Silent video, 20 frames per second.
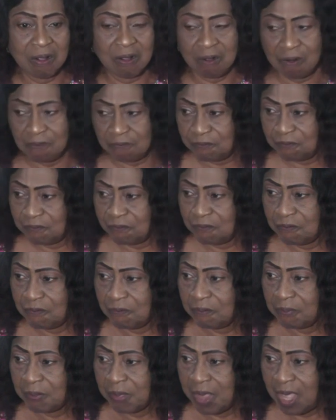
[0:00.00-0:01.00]
of
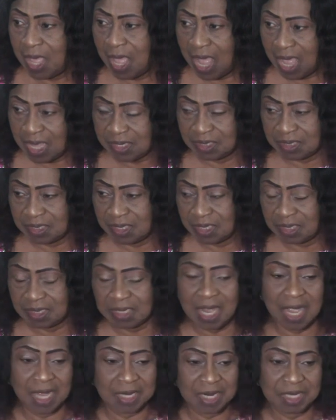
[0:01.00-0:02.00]
our state
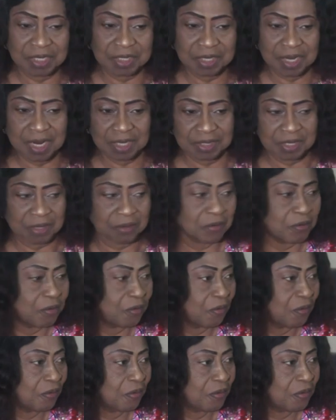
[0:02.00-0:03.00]
and Nigeria as a
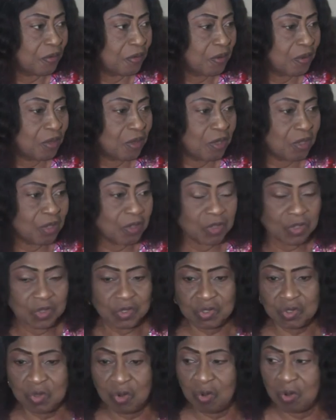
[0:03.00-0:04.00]
whole.
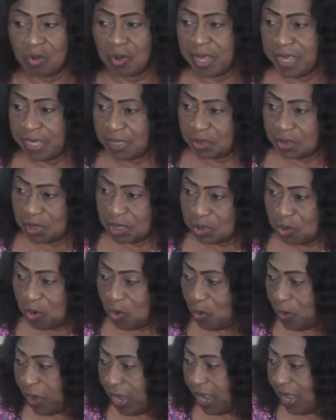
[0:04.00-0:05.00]
So a
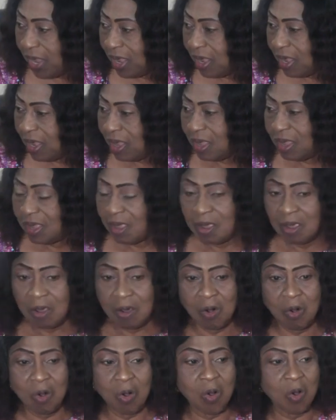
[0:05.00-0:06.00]
situation where
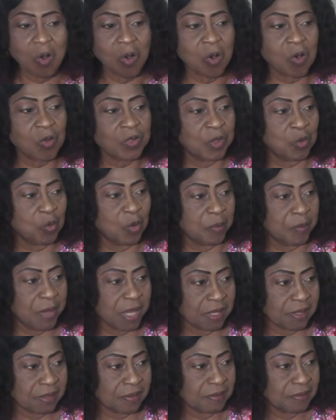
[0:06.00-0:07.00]
all the
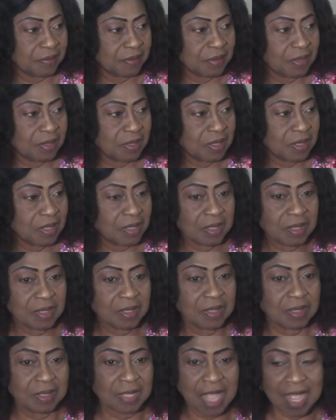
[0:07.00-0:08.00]
women
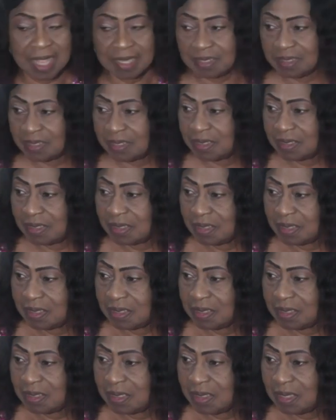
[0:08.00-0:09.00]
that
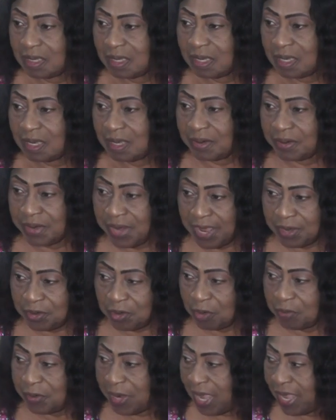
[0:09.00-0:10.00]
reared
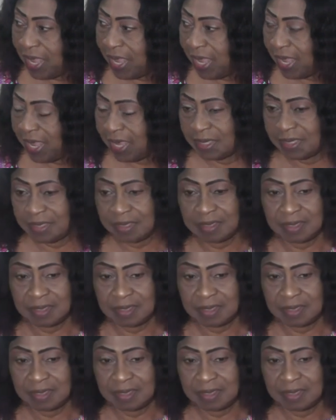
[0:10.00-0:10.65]
up their head